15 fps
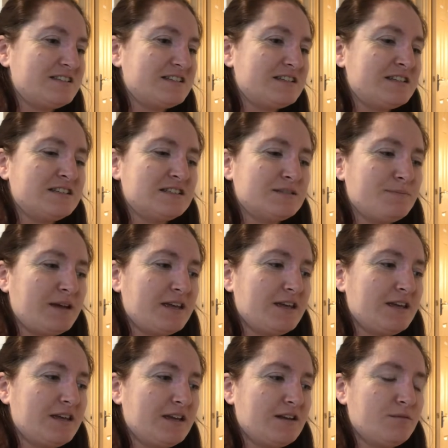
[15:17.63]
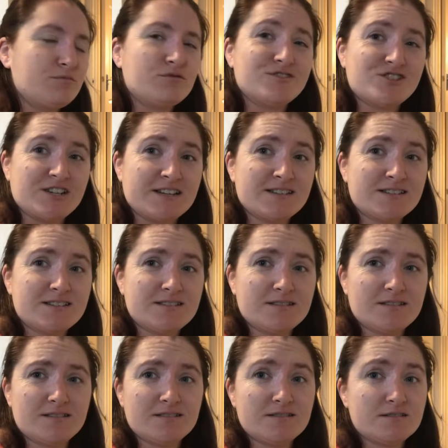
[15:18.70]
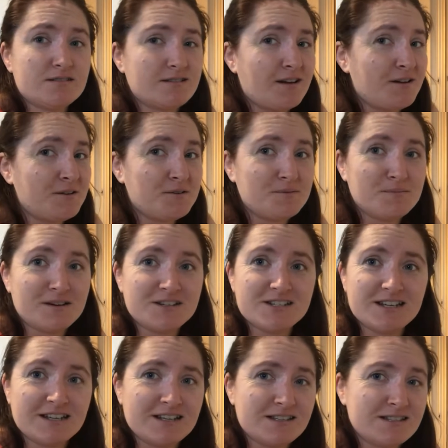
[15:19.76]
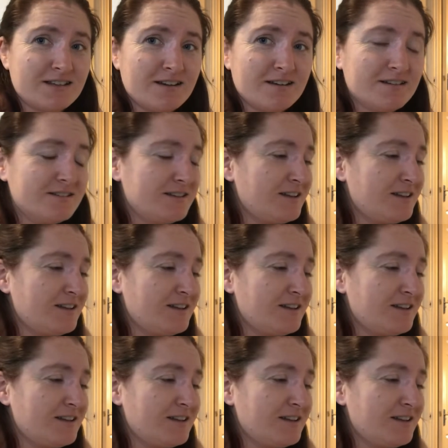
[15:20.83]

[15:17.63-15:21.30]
it's making projects so much easier.